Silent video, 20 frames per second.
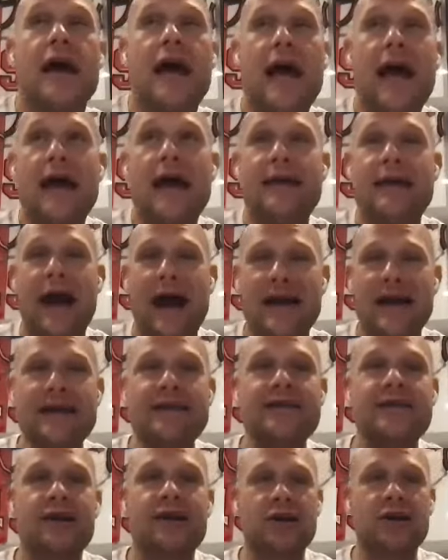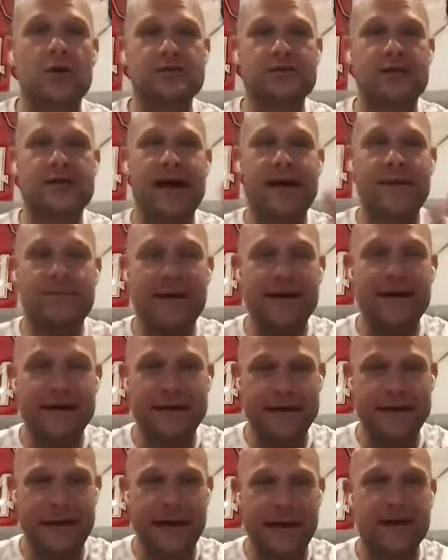and I needed to close on that
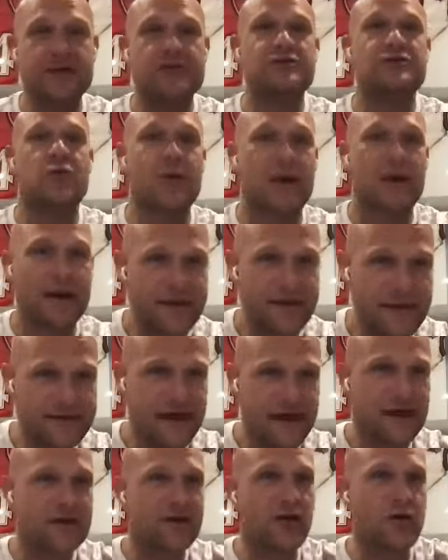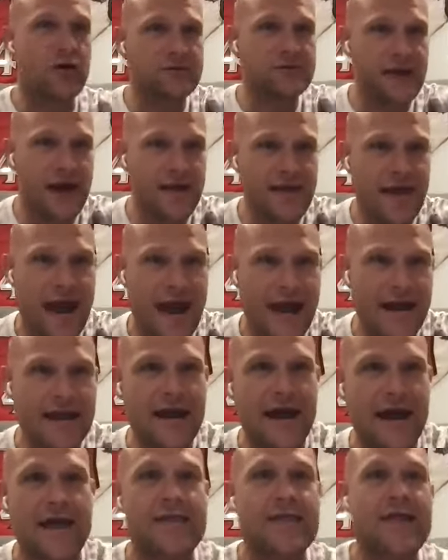immediately. So what I did is I closed on that,
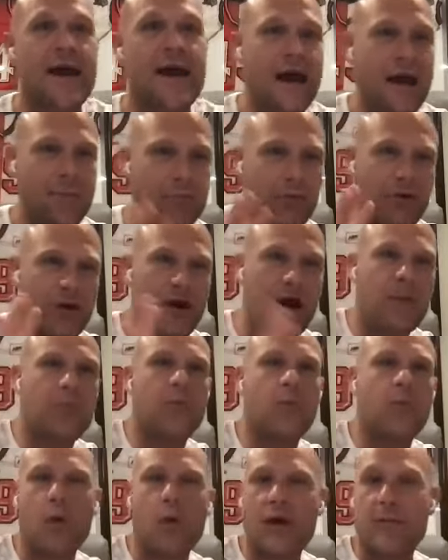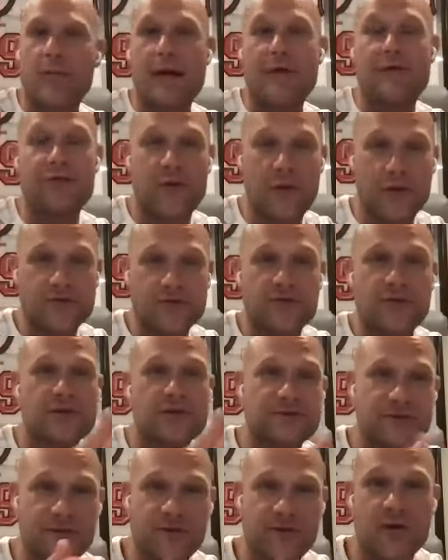and then I put up one of my first
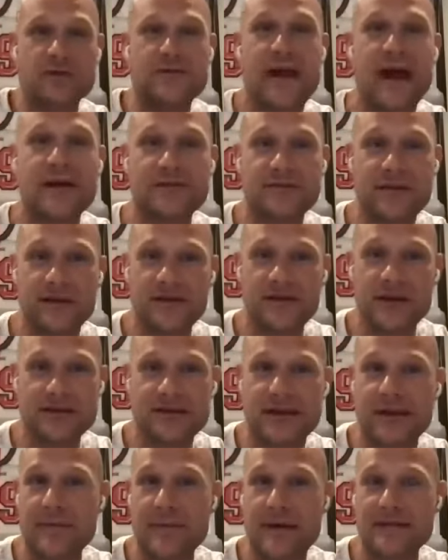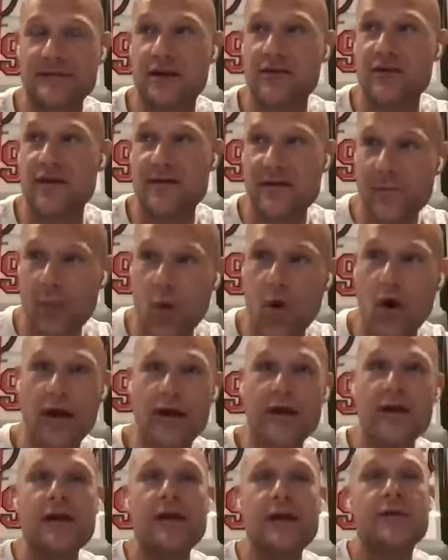first the first house that Jessica and myself ever
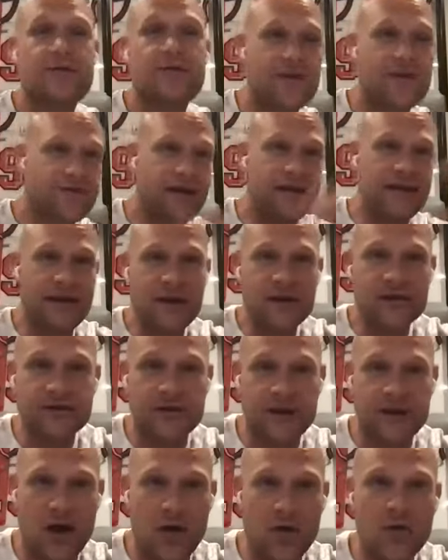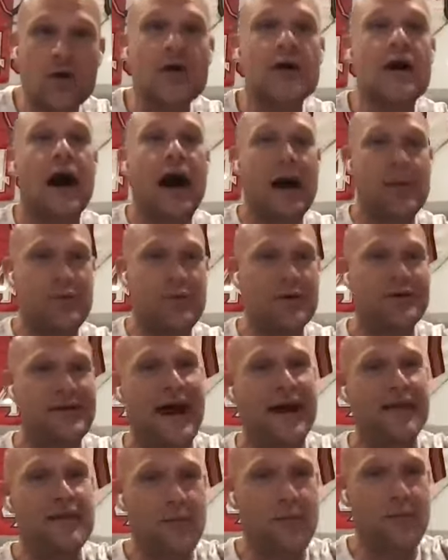bought. 15 years ago. I put
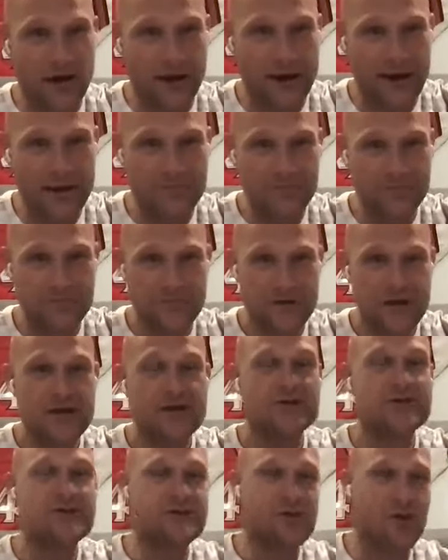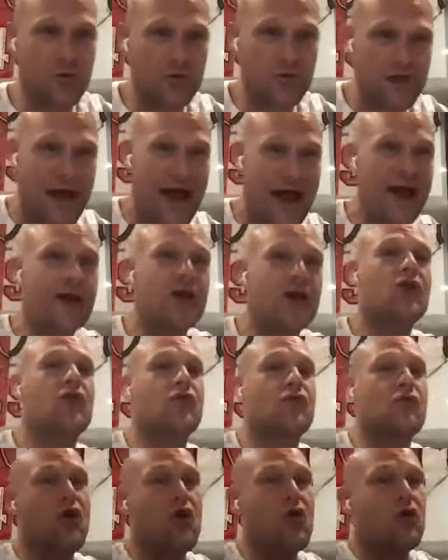that in the market, sold that,
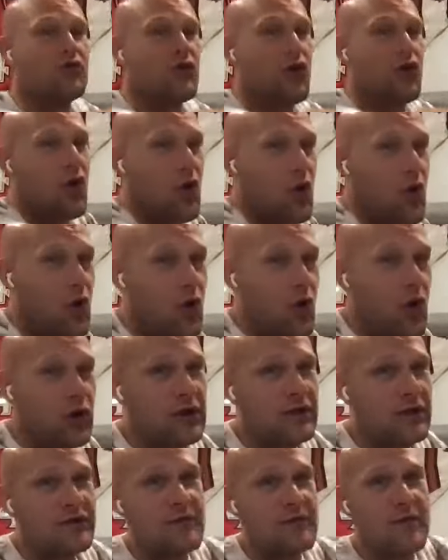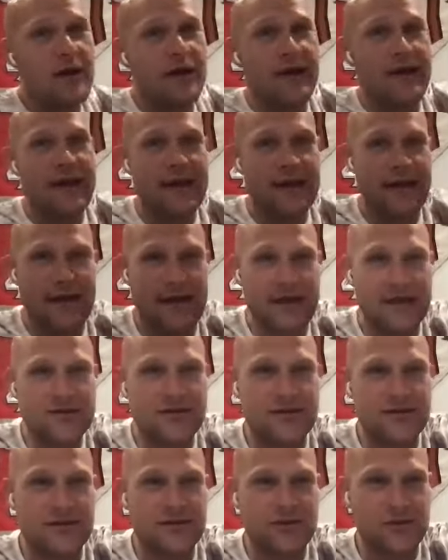rolled all of the money
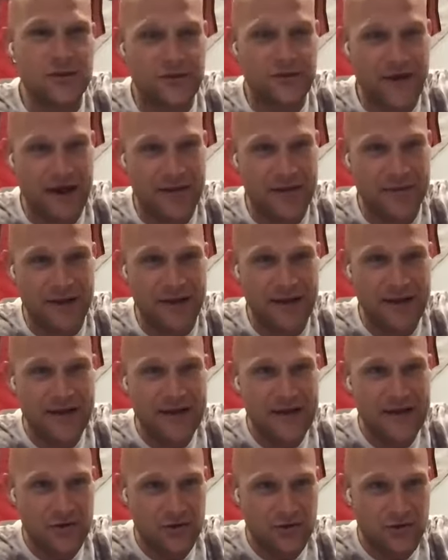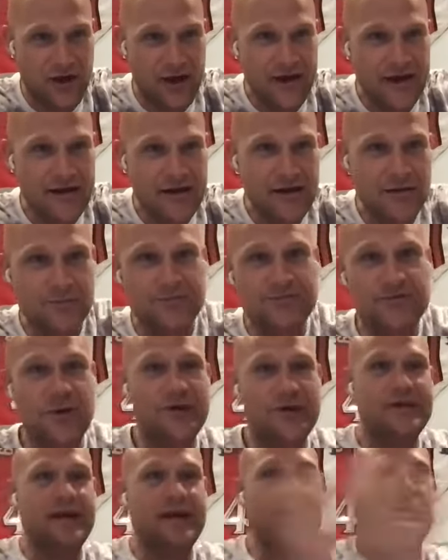into the two family, right? So I
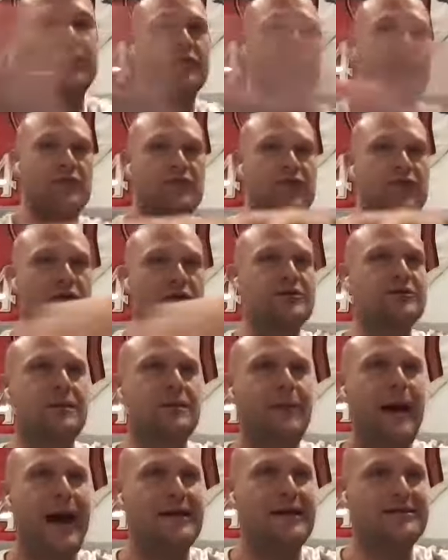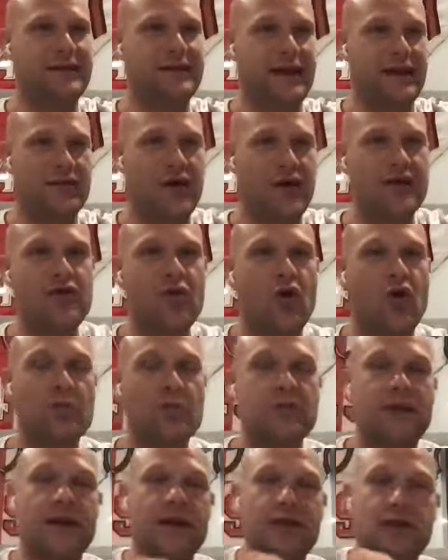did it in the reverse capacity, right?
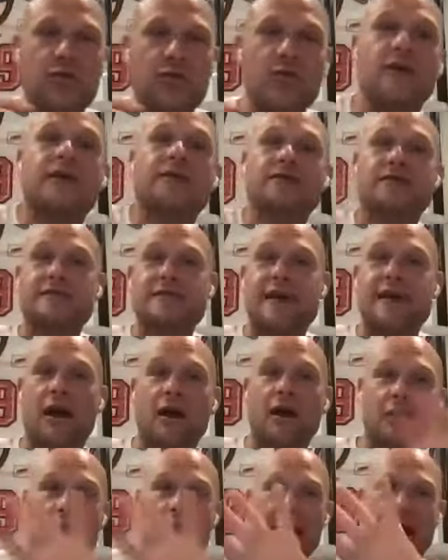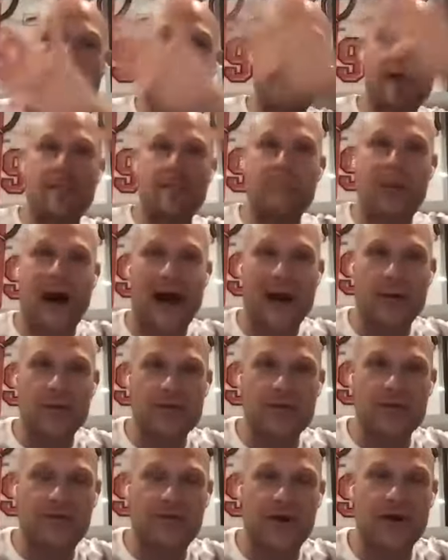Normally you sell and then buy with
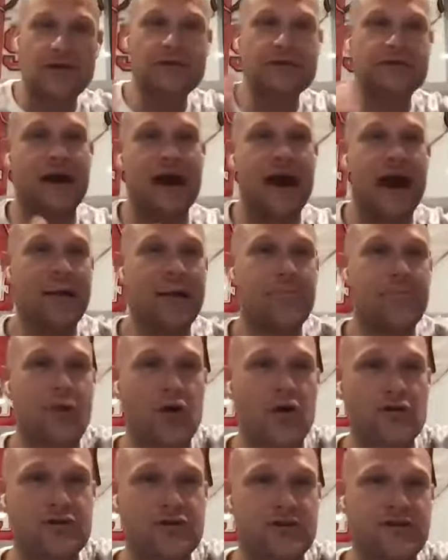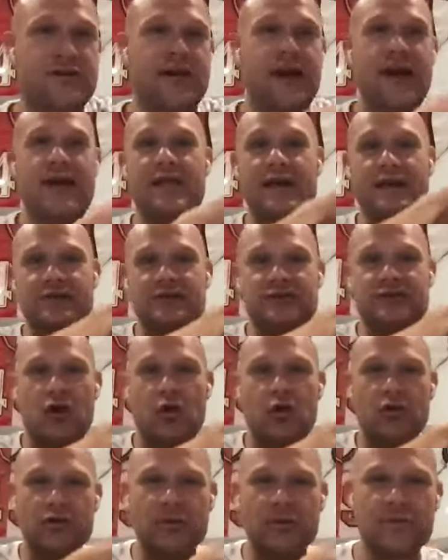the funds. I purchased and then
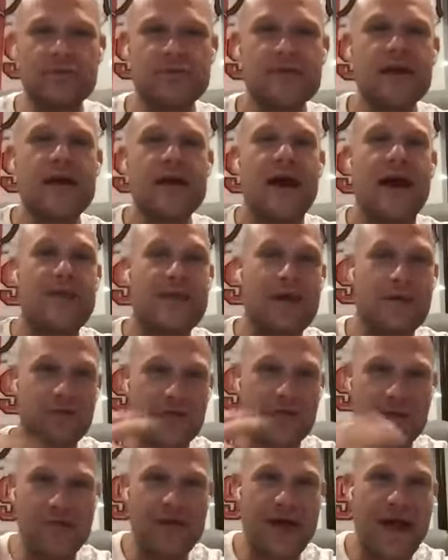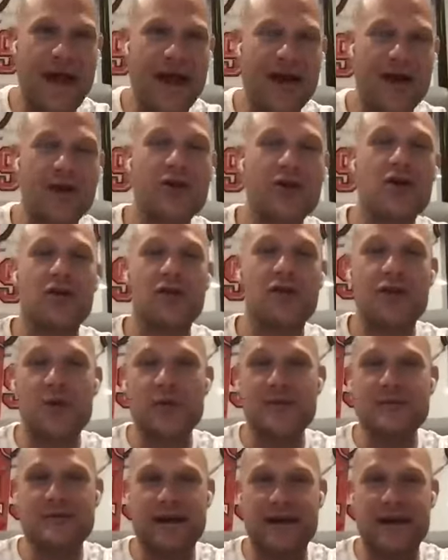sold. And then from there, there
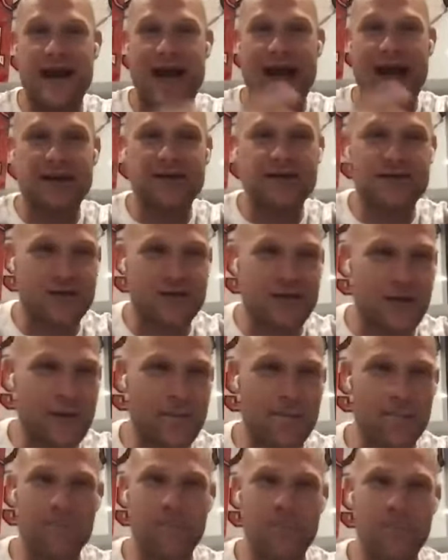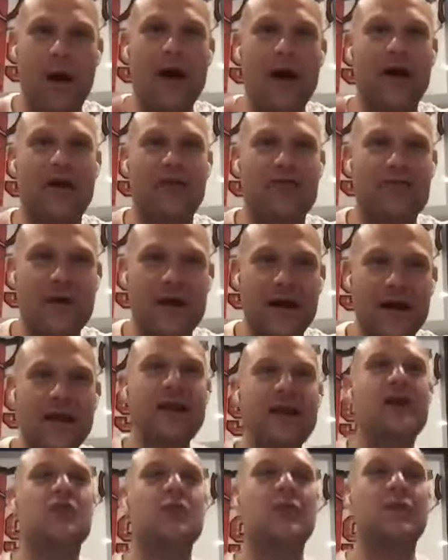was an extra bucket of
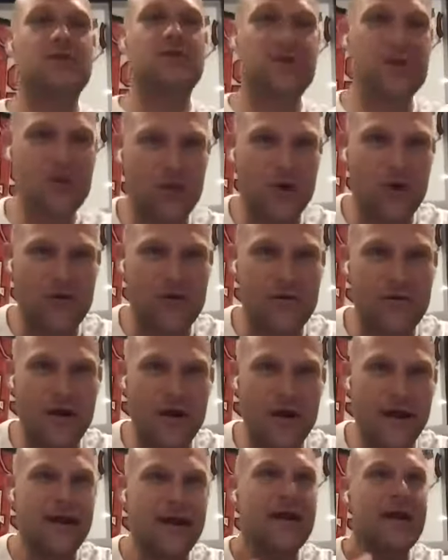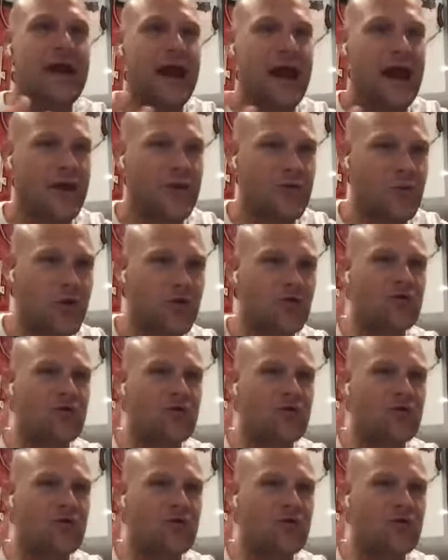money. We took all the money and we're